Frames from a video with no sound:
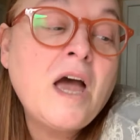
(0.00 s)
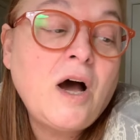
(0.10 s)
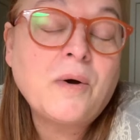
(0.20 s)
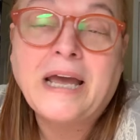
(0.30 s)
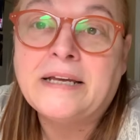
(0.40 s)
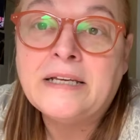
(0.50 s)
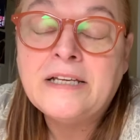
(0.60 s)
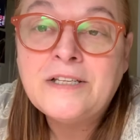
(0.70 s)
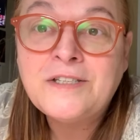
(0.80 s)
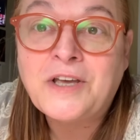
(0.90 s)
Okay,
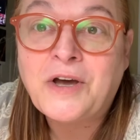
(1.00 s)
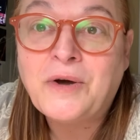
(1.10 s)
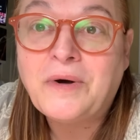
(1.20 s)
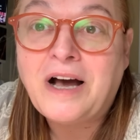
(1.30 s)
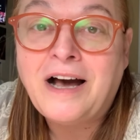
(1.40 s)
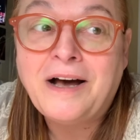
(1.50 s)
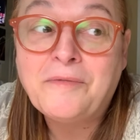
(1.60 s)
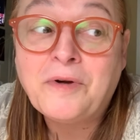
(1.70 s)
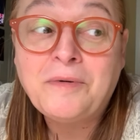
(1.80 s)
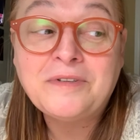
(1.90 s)
so
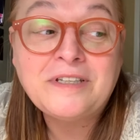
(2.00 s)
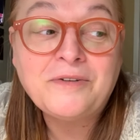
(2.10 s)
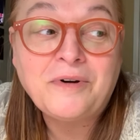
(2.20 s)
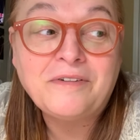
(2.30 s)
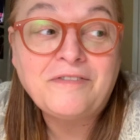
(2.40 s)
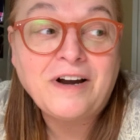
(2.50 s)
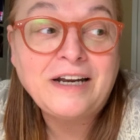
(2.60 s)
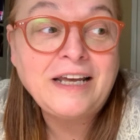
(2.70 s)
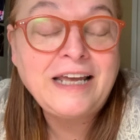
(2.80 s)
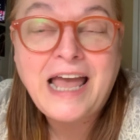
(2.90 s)
we will see you on
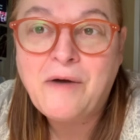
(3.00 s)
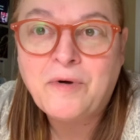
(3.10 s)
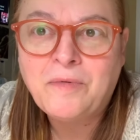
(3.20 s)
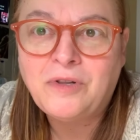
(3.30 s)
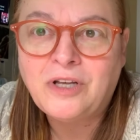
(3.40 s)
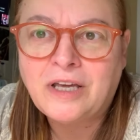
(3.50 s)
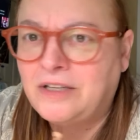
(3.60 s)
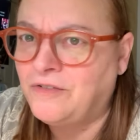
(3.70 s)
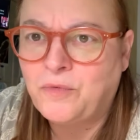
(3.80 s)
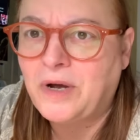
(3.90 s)
Friday, and we will look at
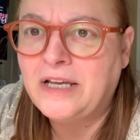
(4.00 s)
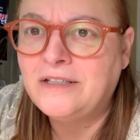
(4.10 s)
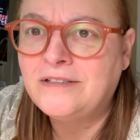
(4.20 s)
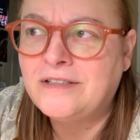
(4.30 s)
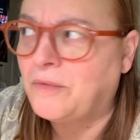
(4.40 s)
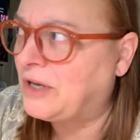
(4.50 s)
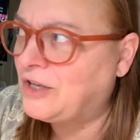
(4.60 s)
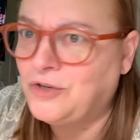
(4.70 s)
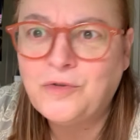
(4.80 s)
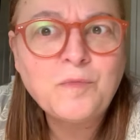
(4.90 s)
different ways that we can
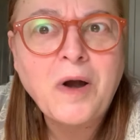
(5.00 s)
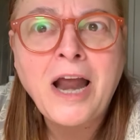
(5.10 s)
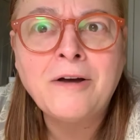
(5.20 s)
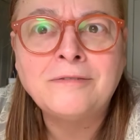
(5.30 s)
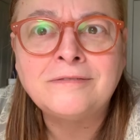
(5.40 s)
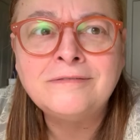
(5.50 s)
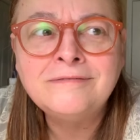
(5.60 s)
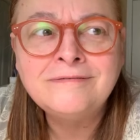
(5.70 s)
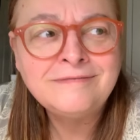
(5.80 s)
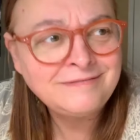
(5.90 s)
use brown
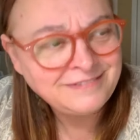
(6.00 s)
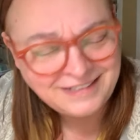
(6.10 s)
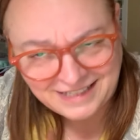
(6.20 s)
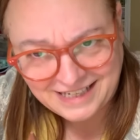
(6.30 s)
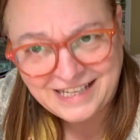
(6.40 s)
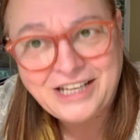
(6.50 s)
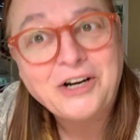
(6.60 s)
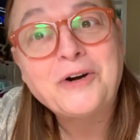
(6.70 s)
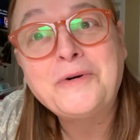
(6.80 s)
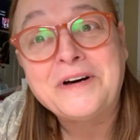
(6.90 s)
in
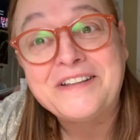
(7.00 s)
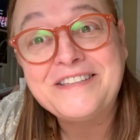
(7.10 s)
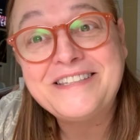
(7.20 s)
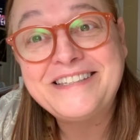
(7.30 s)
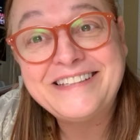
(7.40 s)
our quilts.